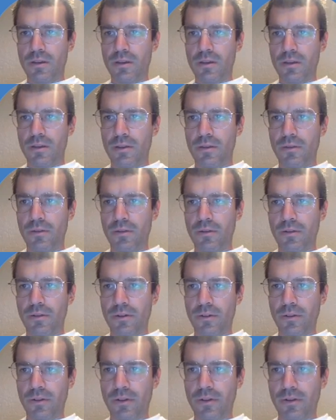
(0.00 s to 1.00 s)
You learned
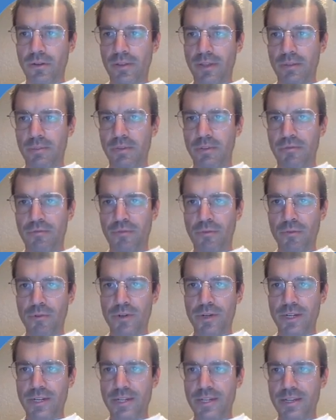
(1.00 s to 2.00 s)
earlier that before
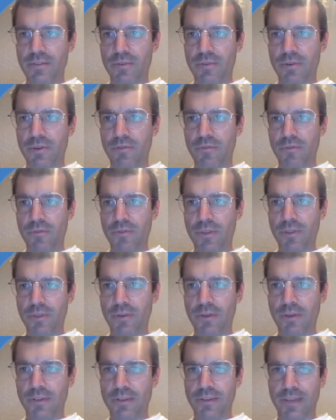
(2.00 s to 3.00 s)
1924, the
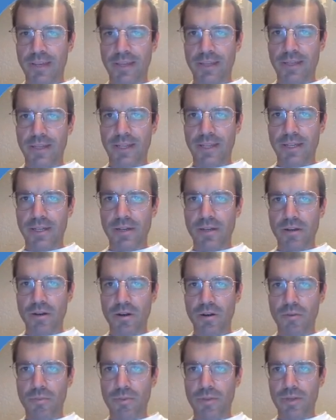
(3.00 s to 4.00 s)
U.S. had an
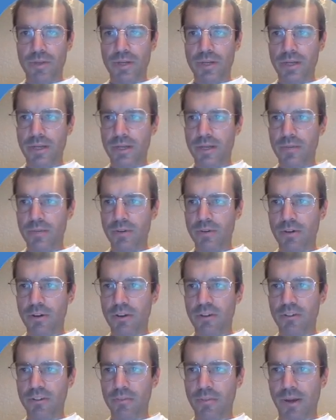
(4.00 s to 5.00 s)
open
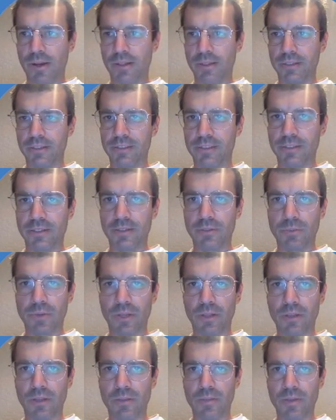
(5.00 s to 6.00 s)
immigration policy
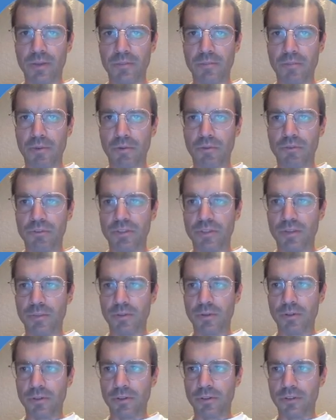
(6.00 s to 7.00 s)
welcoming most
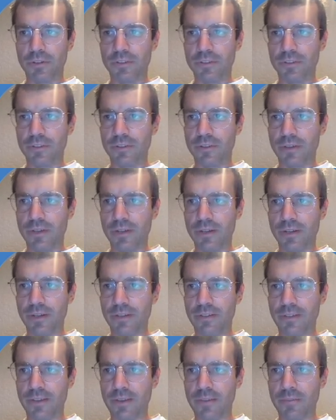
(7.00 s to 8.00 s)
immigrants. And I
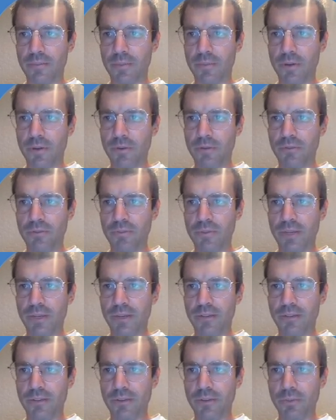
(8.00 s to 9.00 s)
say most
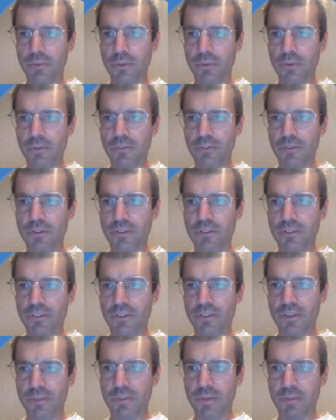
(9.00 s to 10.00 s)
because there were
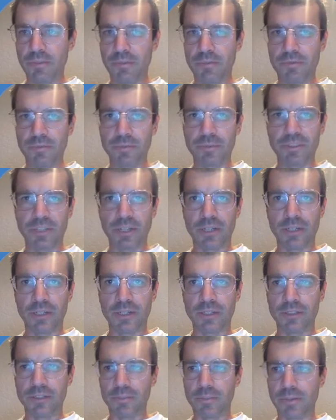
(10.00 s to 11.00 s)
restrictions on people from
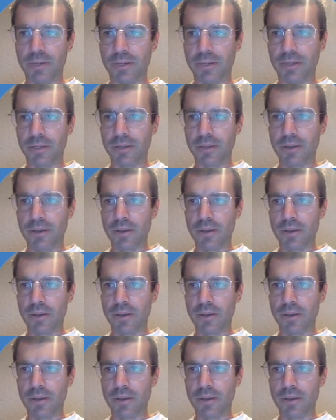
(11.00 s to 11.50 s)
China and Japan.